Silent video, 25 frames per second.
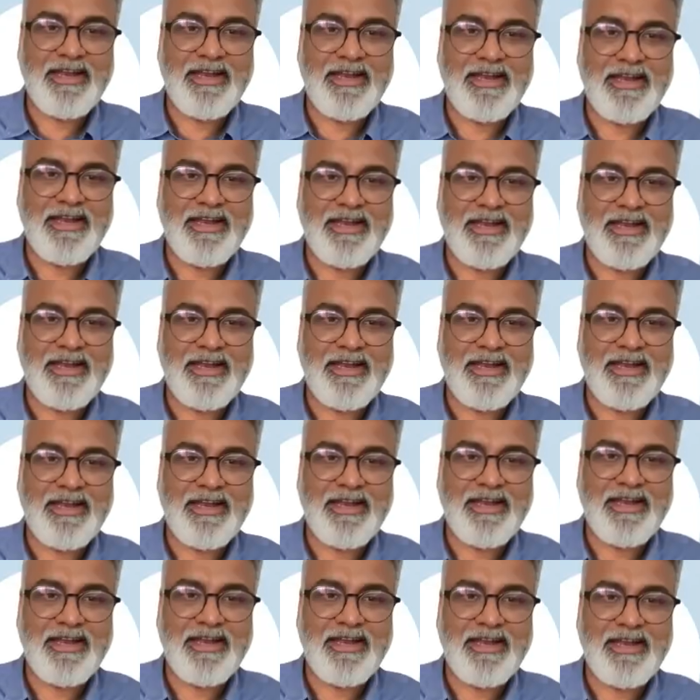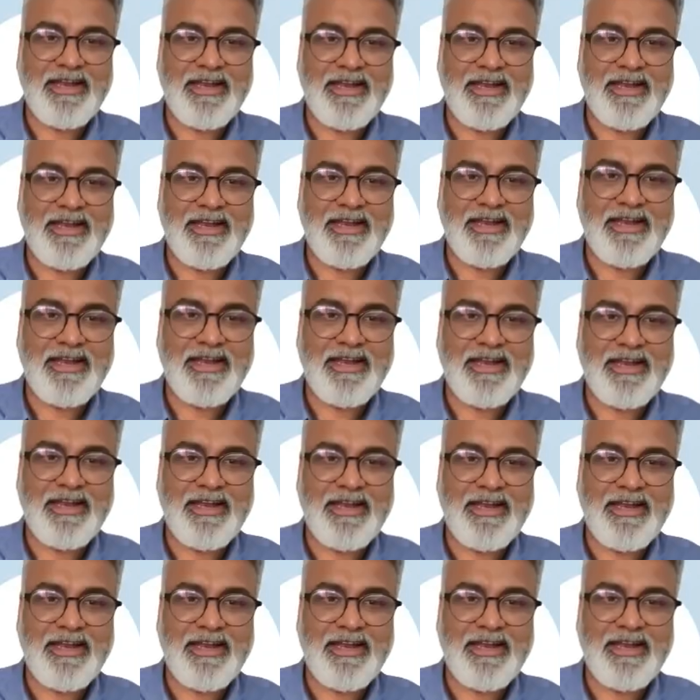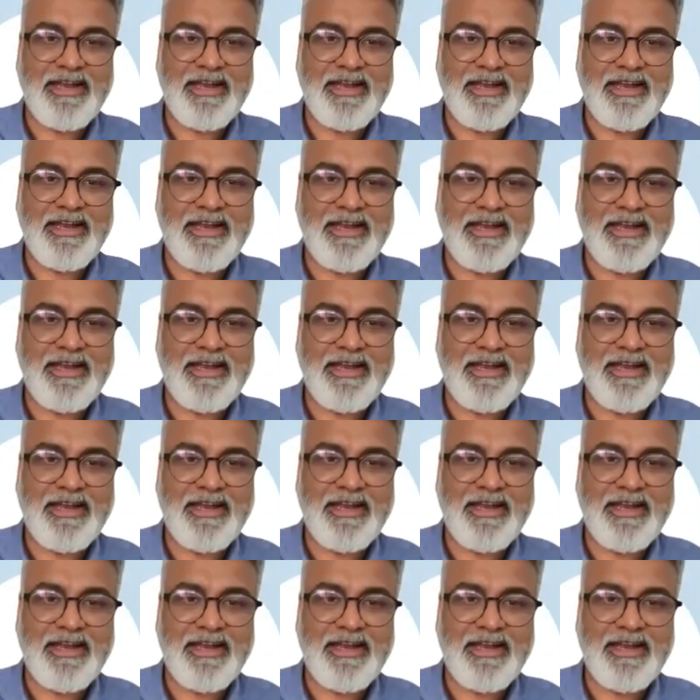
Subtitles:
(silence)